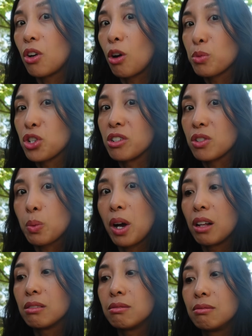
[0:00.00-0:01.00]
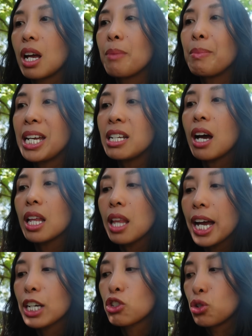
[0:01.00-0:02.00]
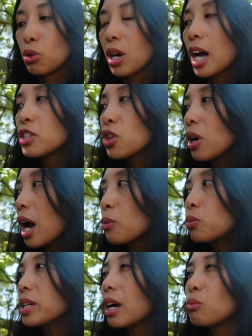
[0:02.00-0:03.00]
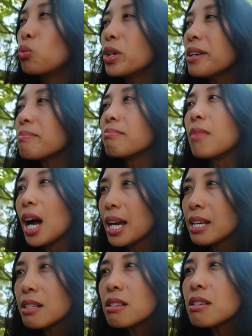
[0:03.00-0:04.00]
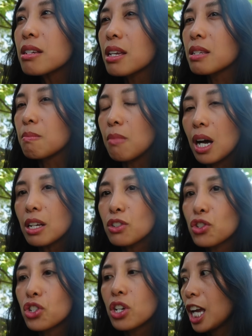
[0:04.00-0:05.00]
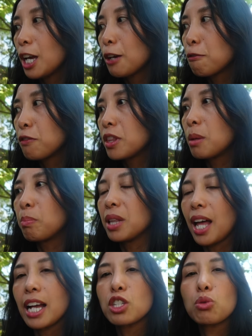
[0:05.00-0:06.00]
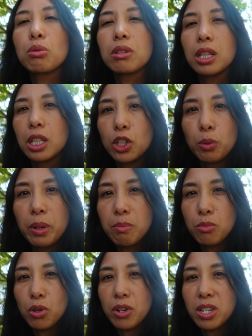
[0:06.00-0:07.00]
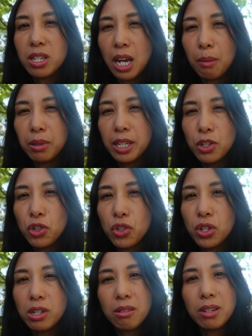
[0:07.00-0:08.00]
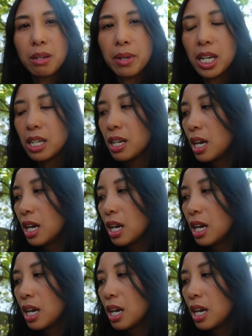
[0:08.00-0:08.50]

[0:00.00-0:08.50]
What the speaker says: option as well. I mean, I like chook. I wouldn't mind as much if the plants were a little bit more established. Do you know what I mean?